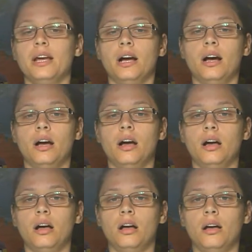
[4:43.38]

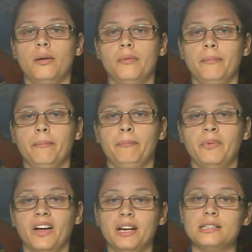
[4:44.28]
Um,
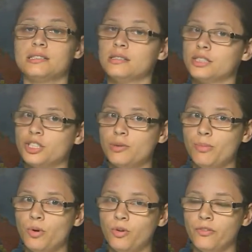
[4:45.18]
but since she
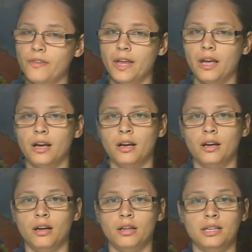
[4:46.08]
moved,
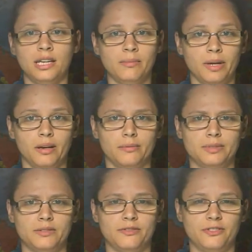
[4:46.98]
uh, Daemon
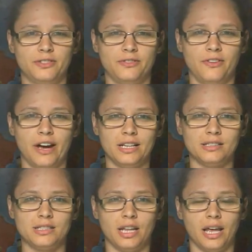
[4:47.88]

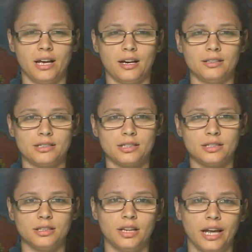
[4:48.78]
finds like a
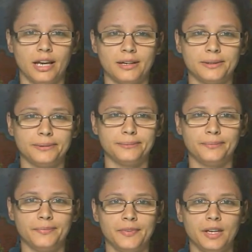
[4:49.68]
certain like
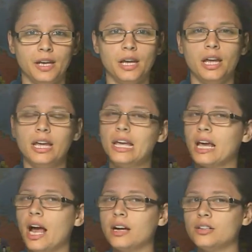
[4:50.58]
he
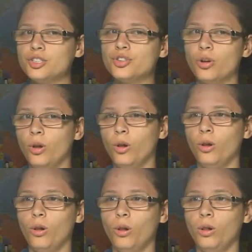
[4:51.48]
cannot
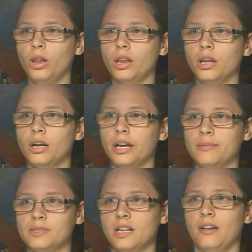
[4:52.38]
control
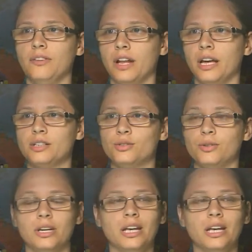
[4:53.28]
himself, like to